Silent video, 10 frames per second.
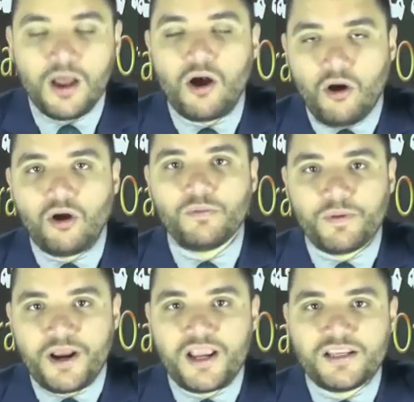All
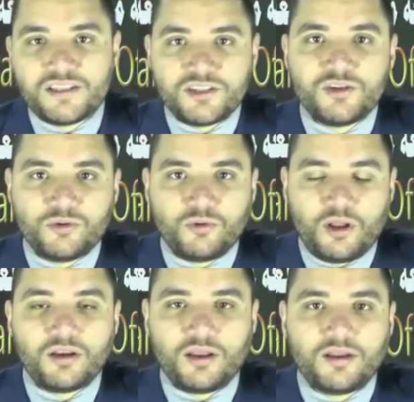praise is due to
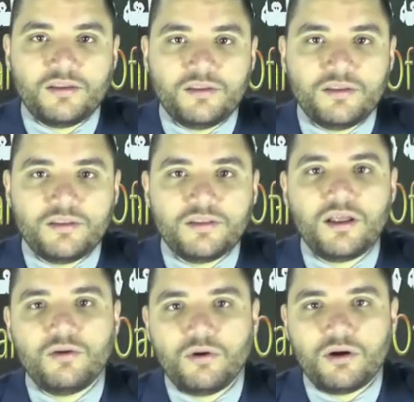Allah, the
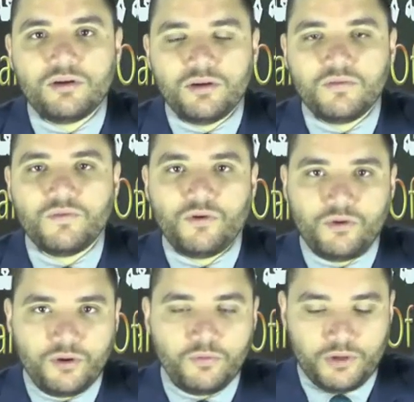Lord of
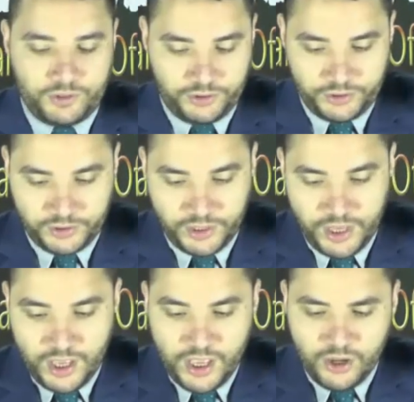all worlds,
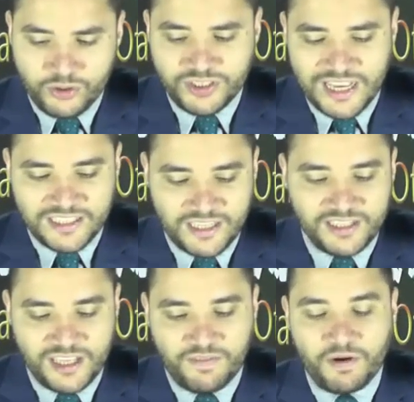who says in
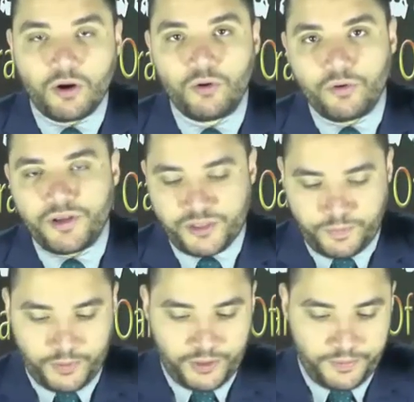His ever glorious
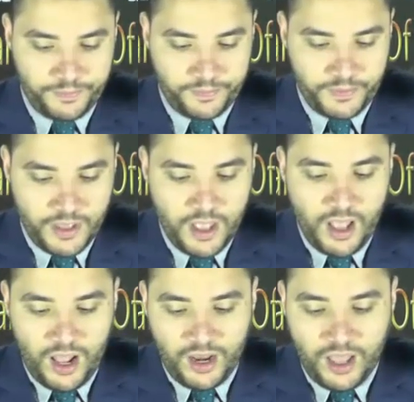book,
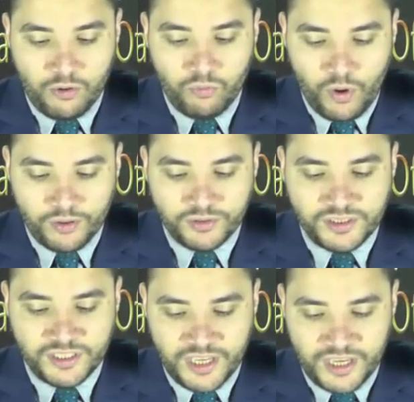Allah
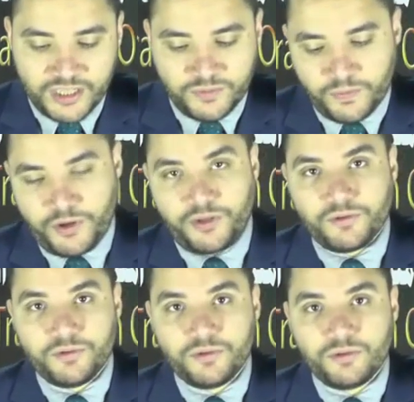wants ease for you,
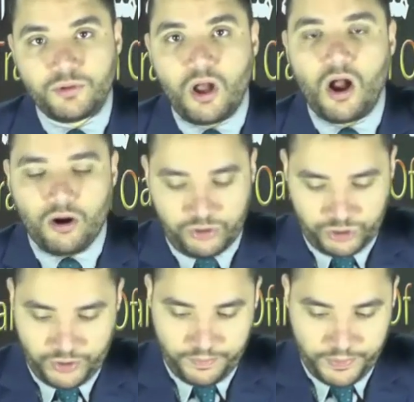not hardship.